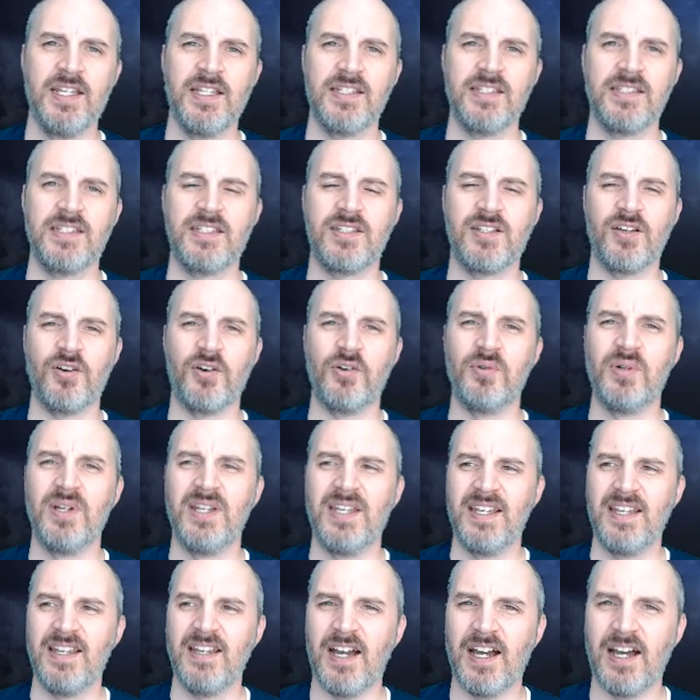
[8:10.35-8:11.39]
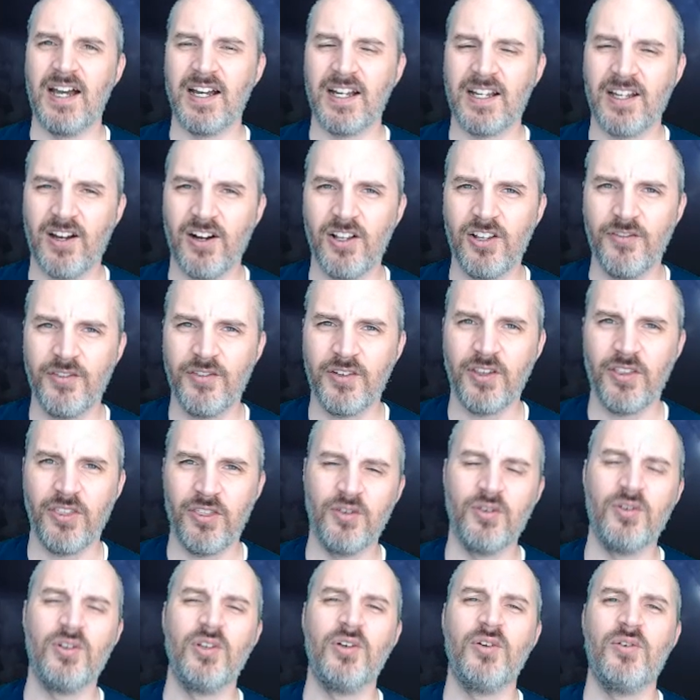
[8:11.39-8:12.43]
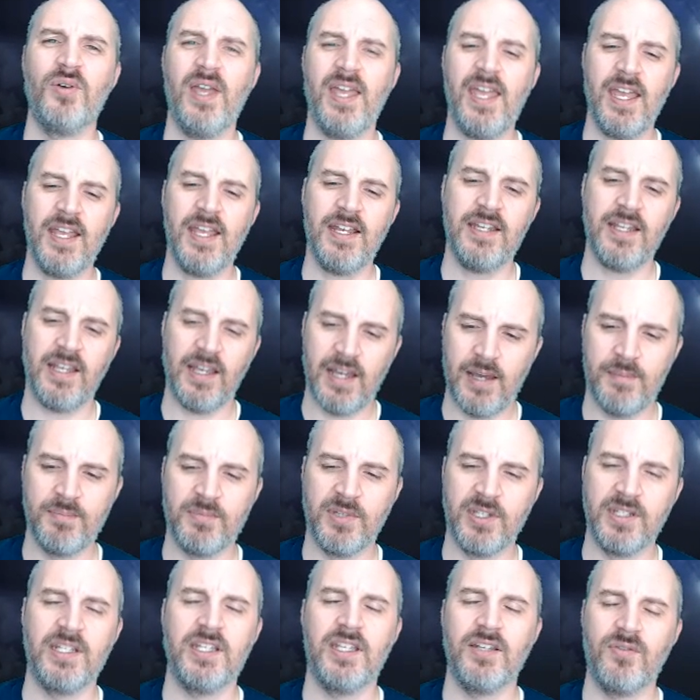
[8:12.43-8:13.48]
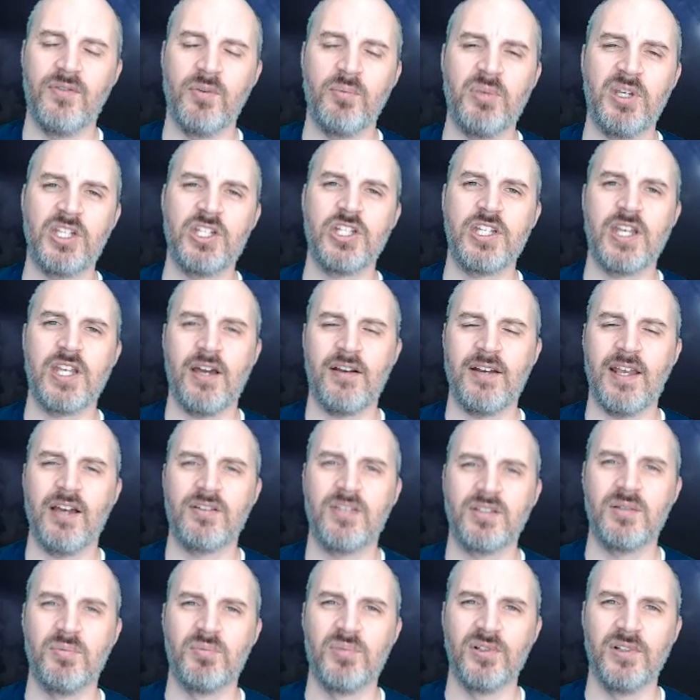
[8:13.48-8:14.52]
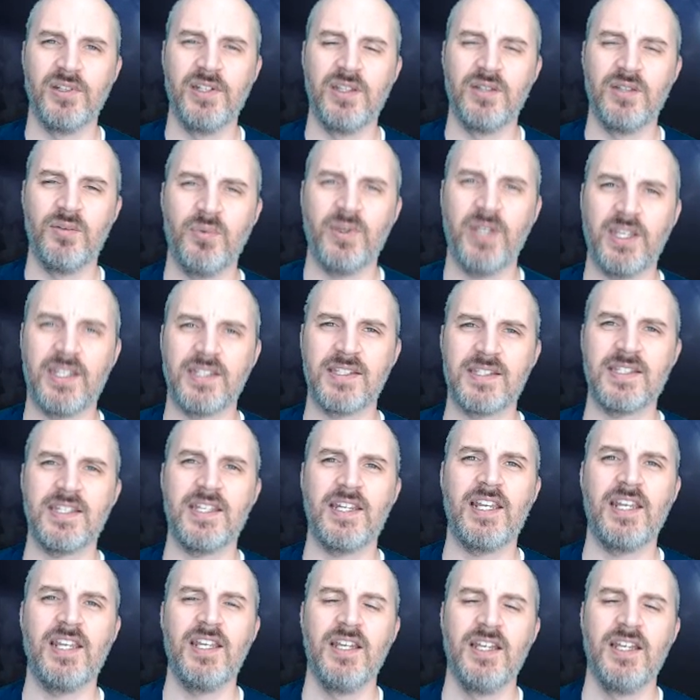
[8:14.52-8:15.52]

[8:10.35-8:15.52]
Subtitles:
So, Call of Cthulhu, and I'm going to give a big shout out to Berlin the Wicked City.